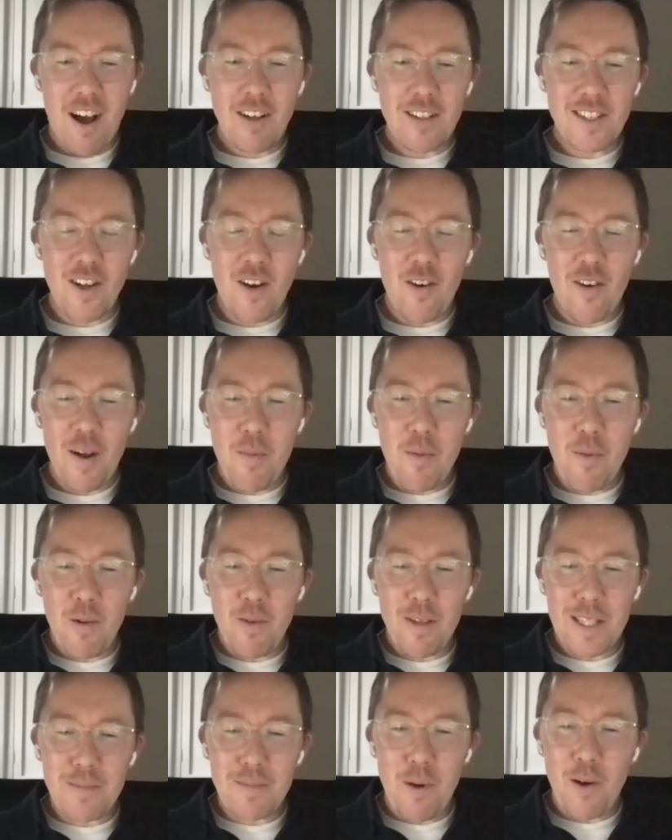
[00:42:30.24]
a star.
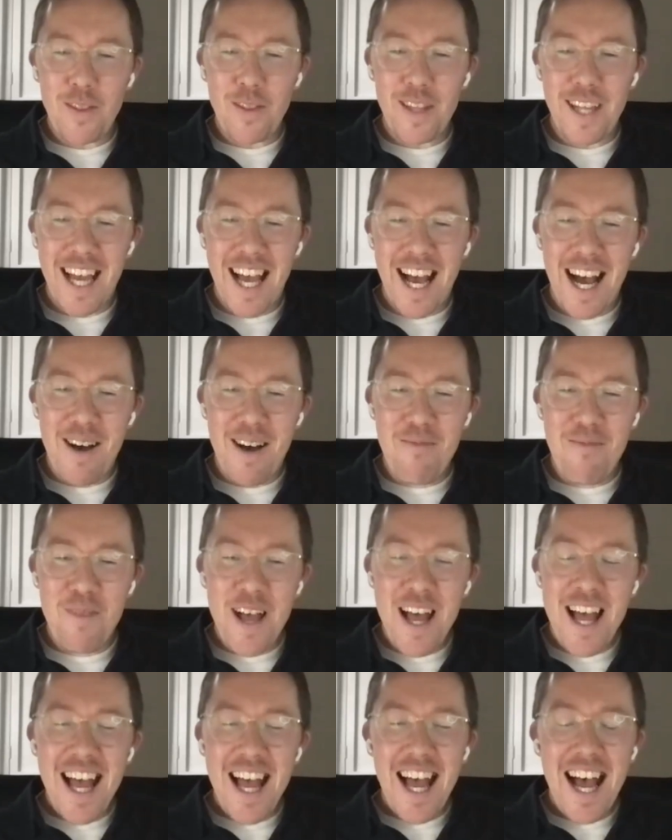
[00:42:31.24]
Sorry, I put you on the spot
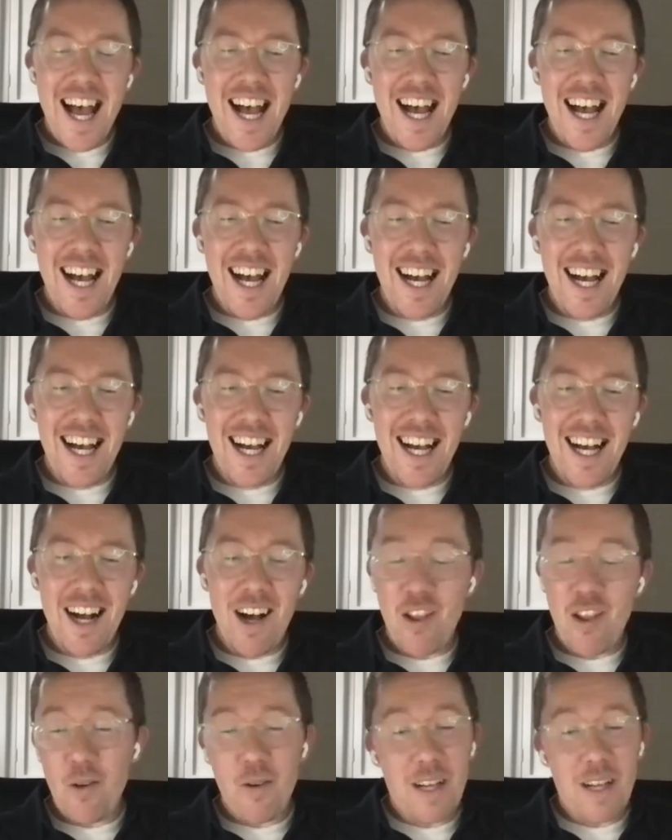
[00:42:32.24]

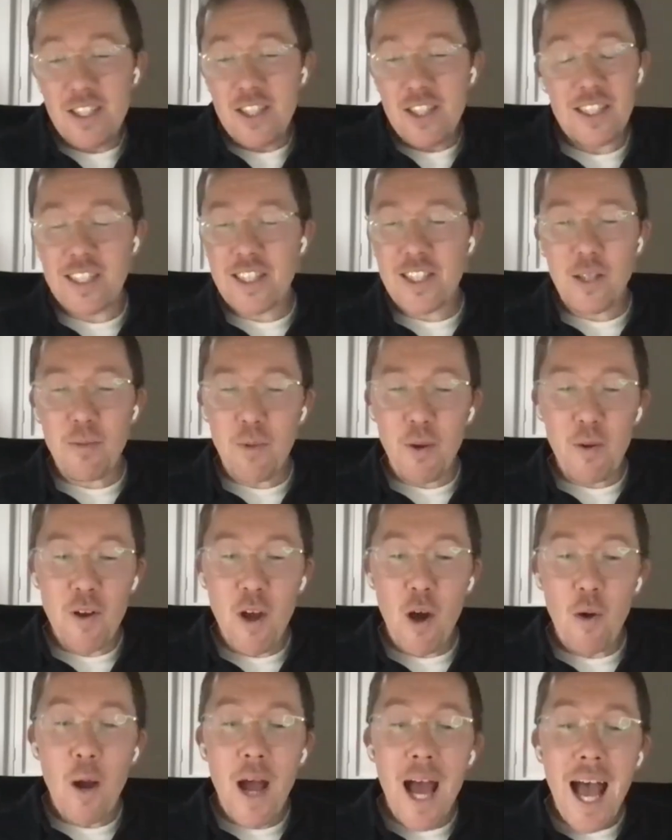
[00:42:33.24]
there. Although I just
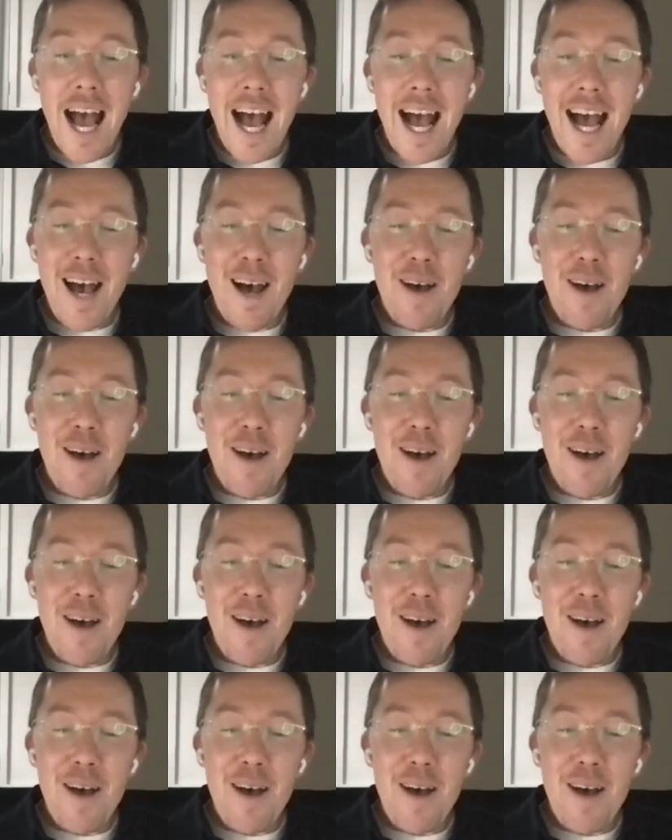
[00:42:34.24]
assume you'd know.